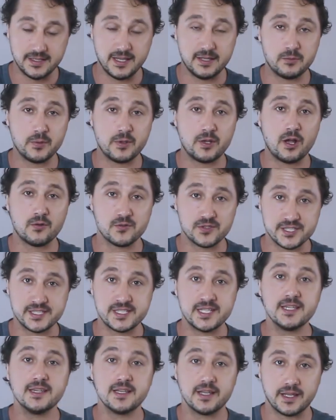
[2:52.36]
that we call
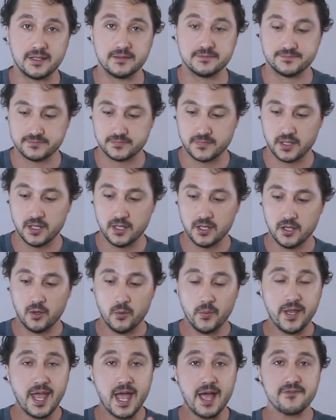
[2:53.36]
seedling,
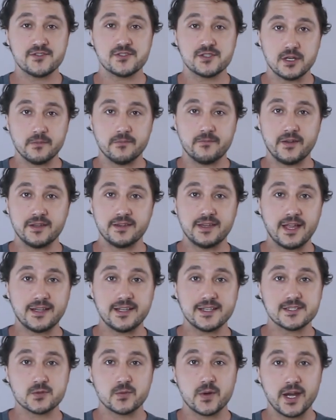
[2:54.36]
we have something that
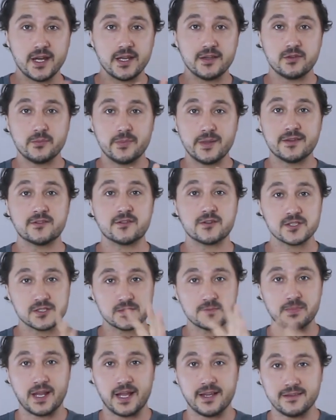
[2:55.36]
is ready to be
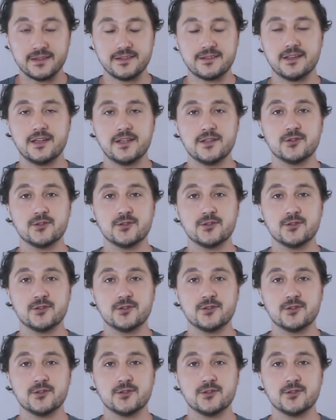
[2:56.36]
transplanted